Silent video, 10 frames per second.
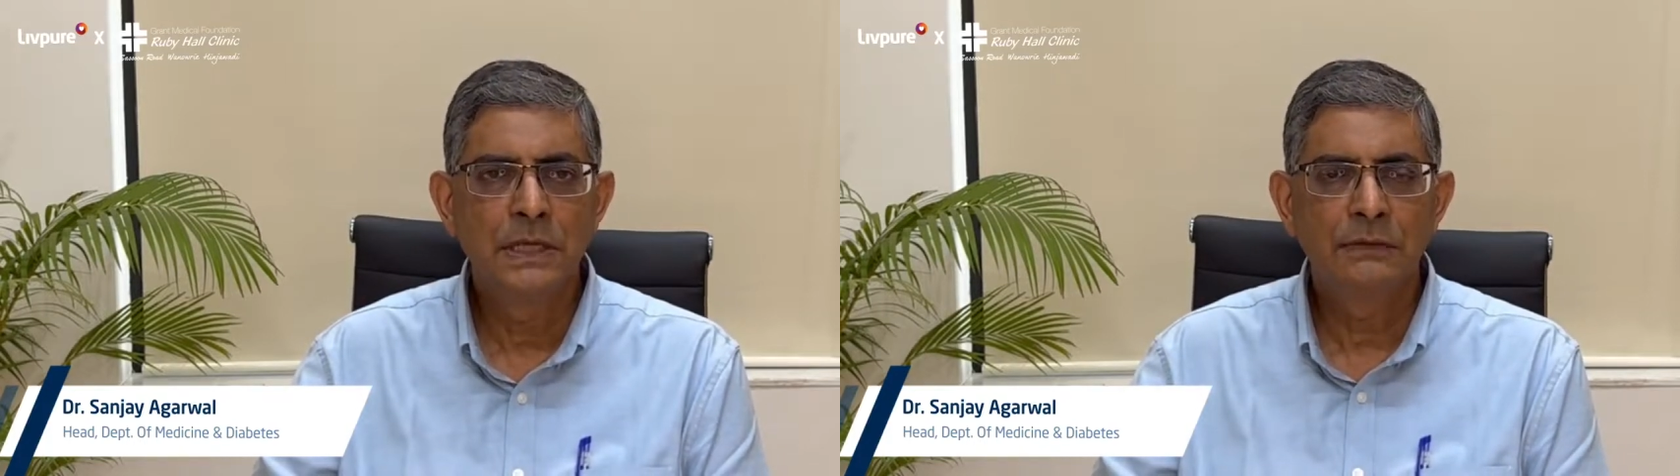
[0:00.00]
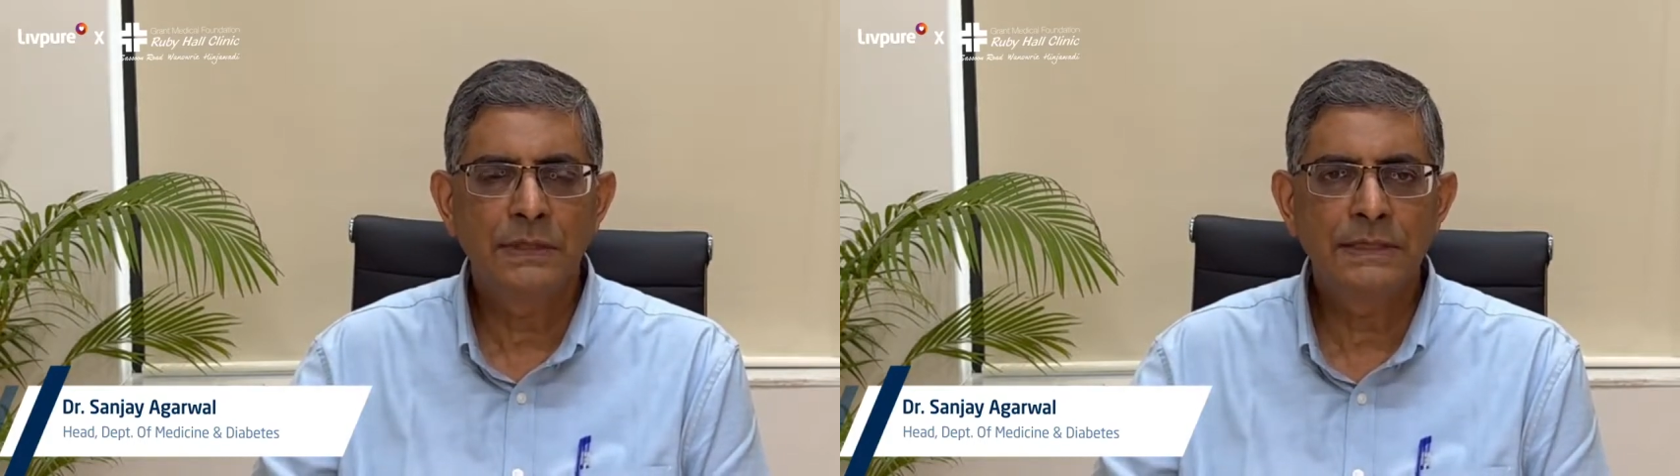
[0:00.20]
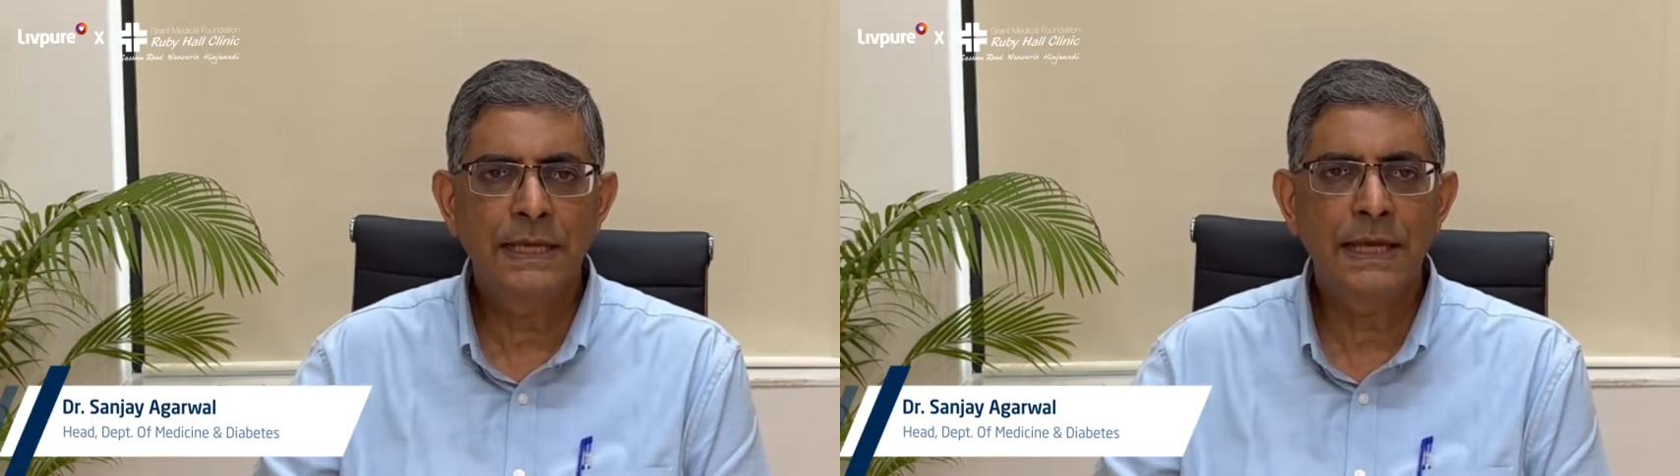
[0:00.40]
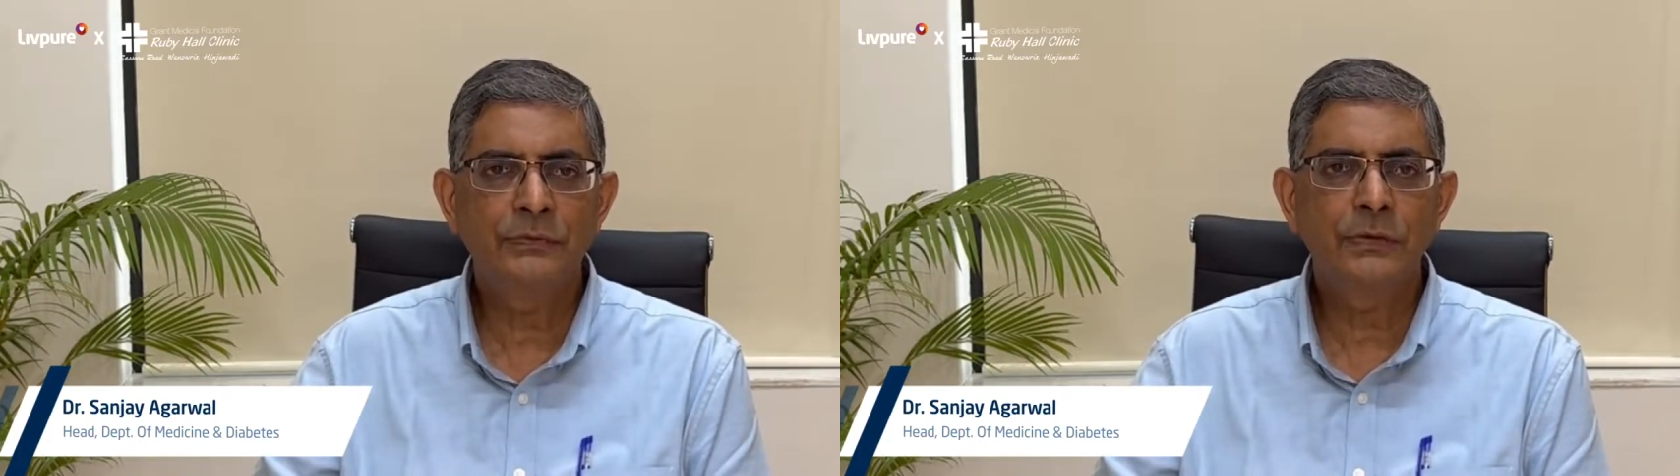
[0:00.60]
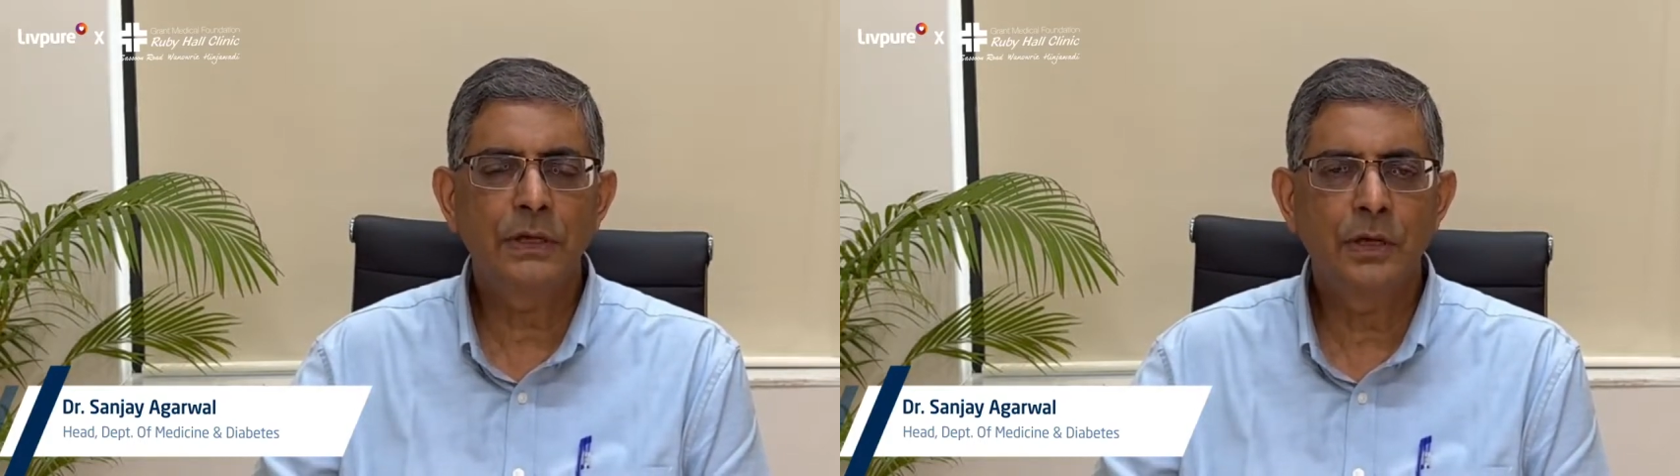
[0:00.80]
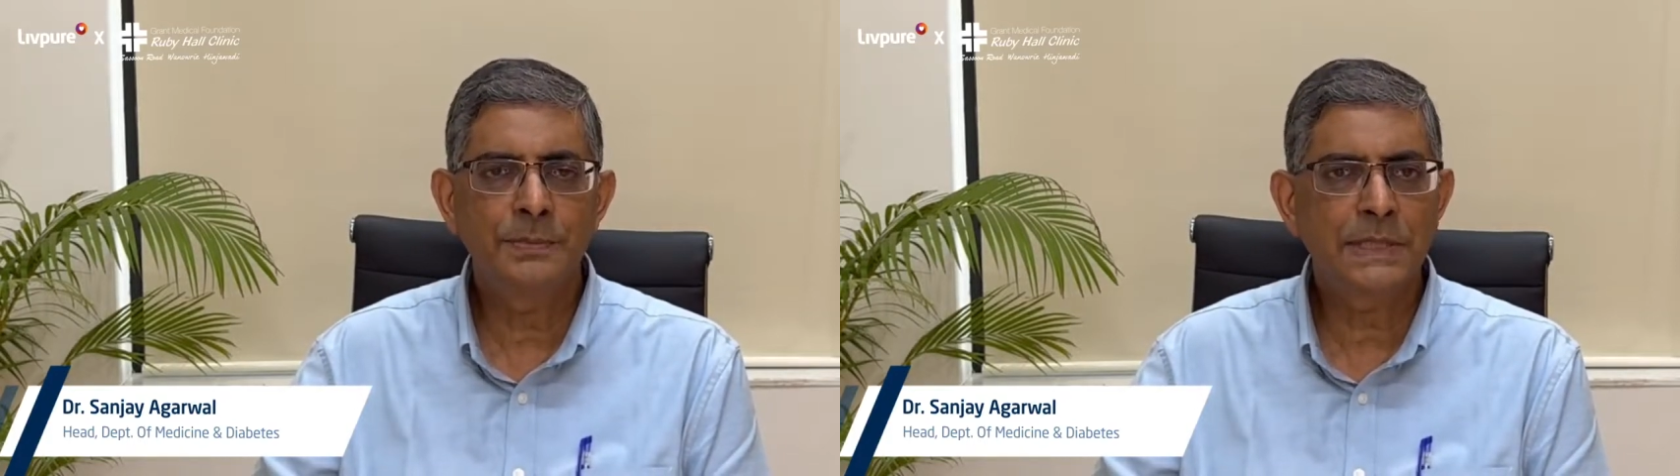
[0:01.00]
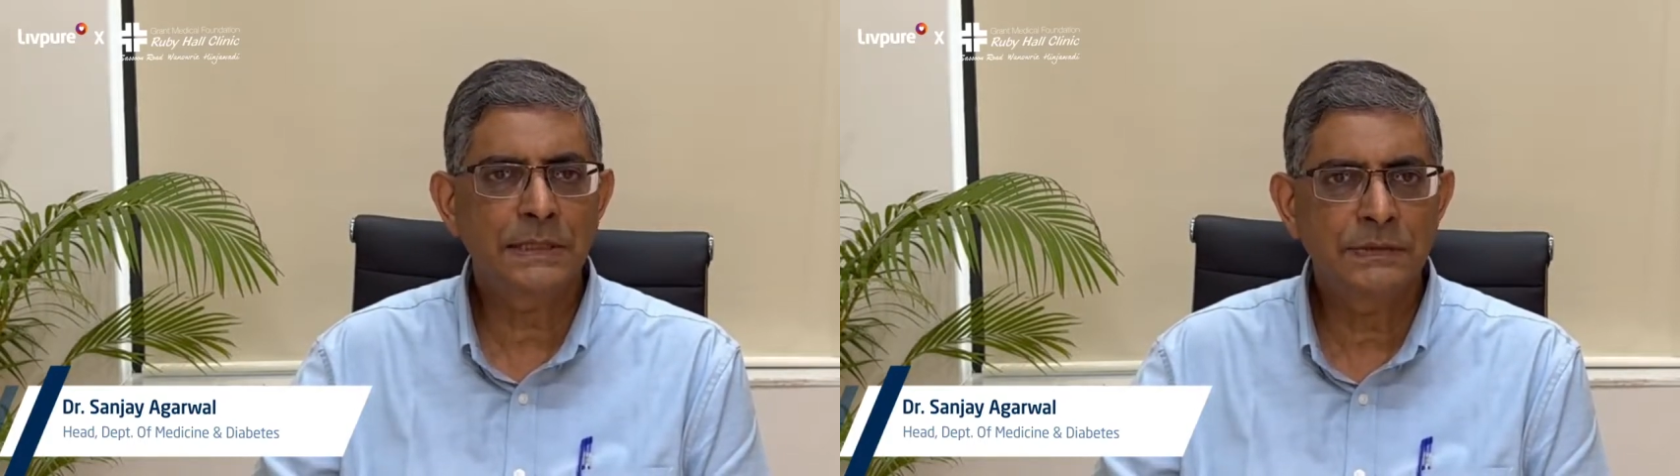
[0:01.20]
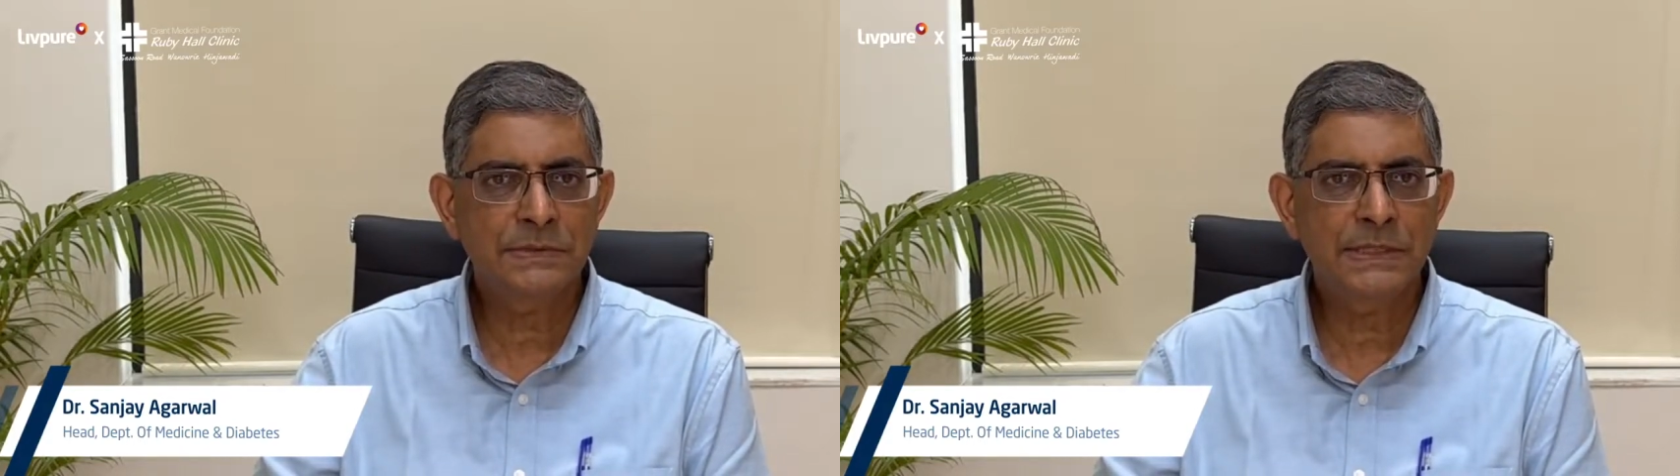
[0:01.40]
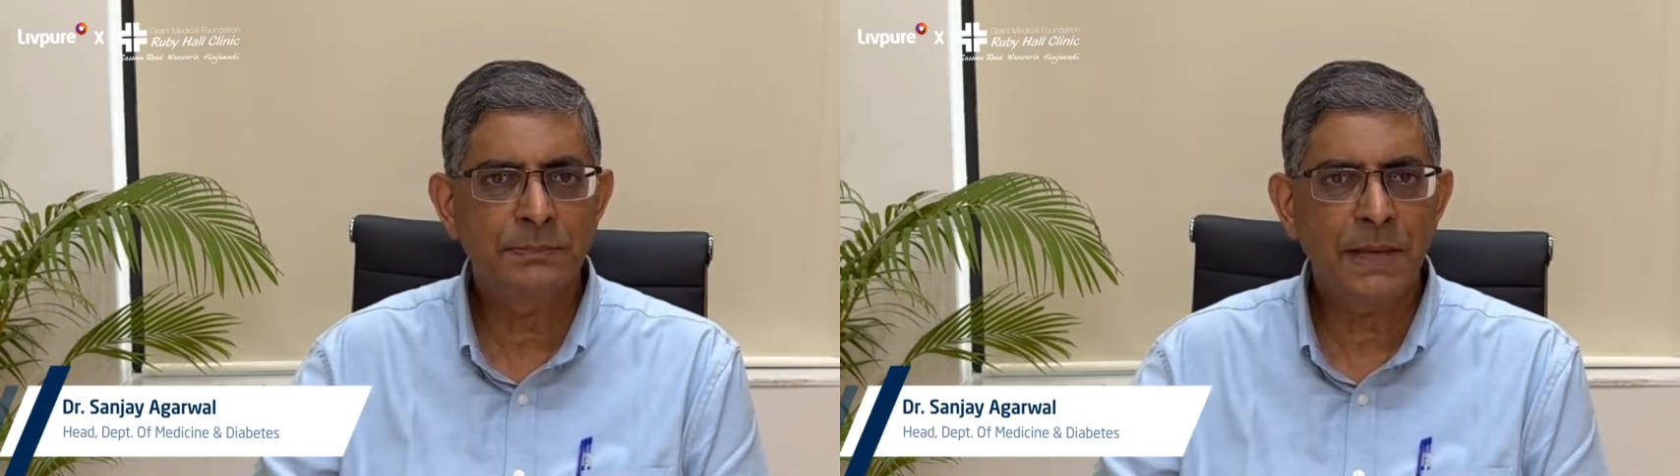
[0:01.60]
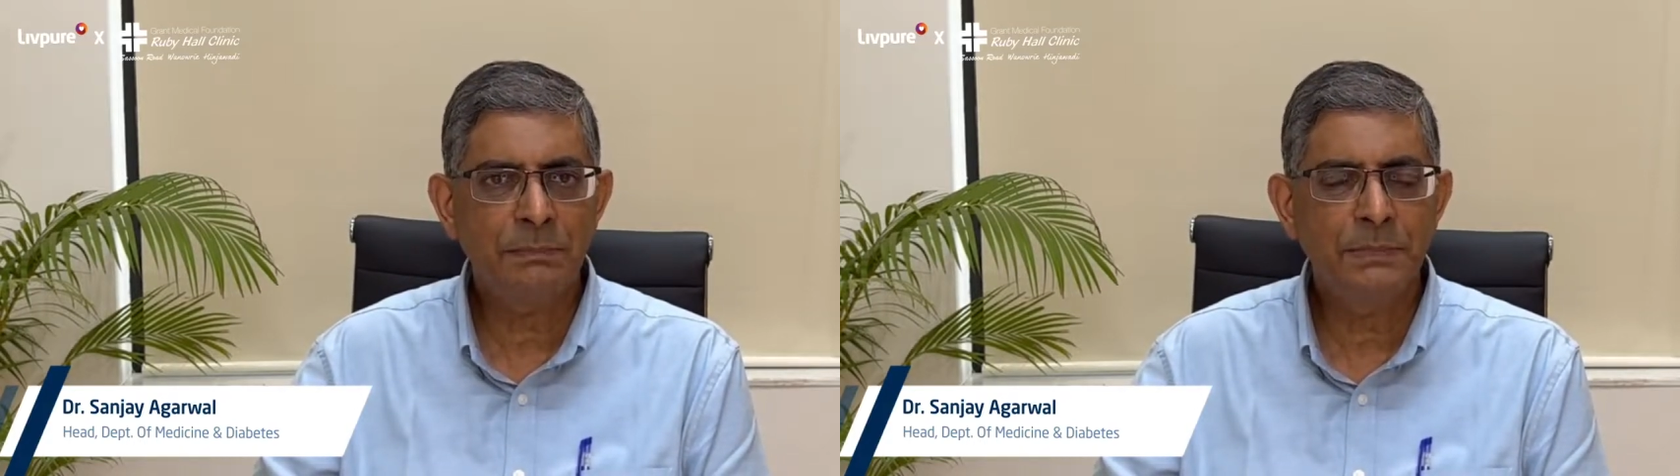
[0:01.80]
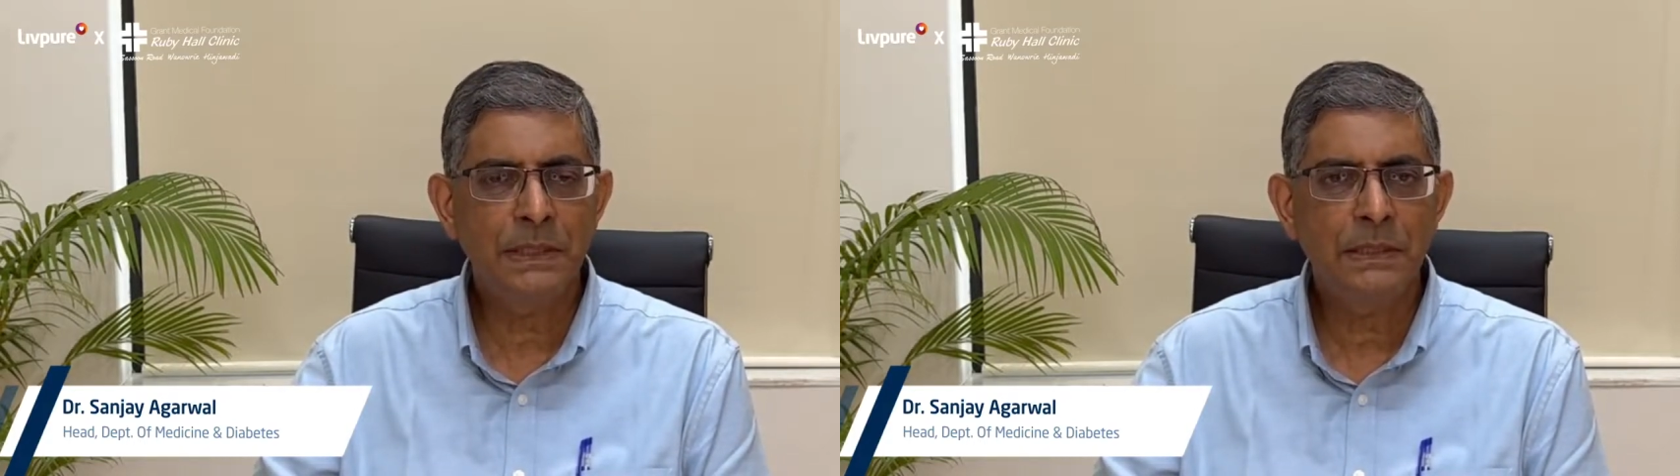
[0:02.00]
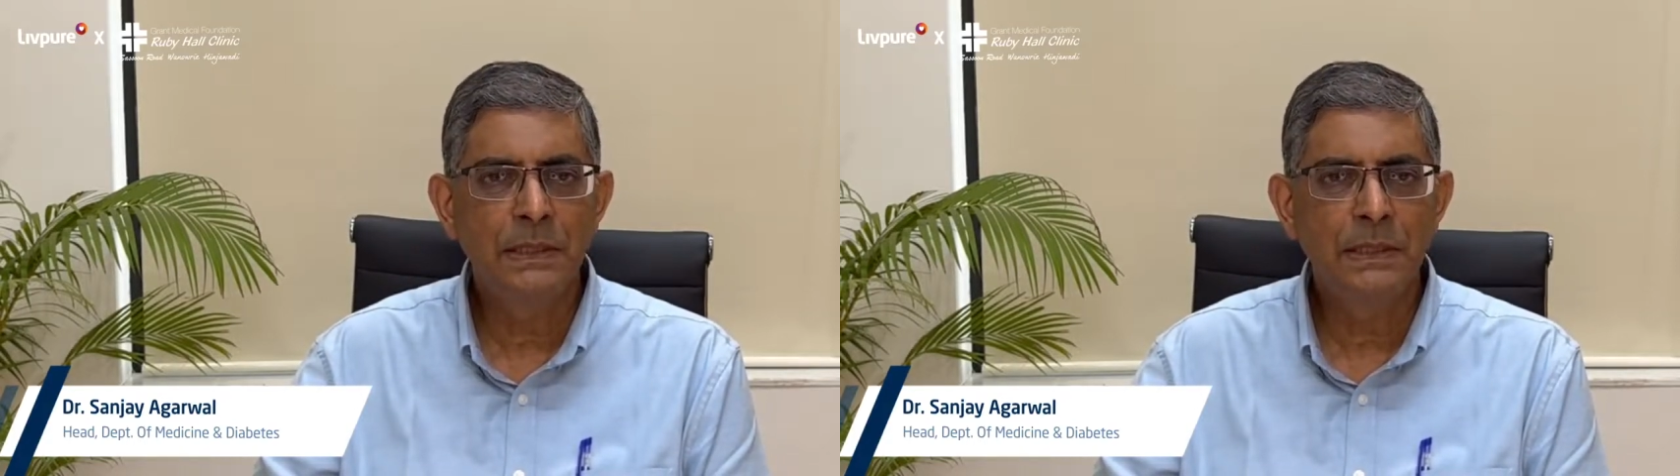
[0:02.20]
when they have obstructive sleep apnea.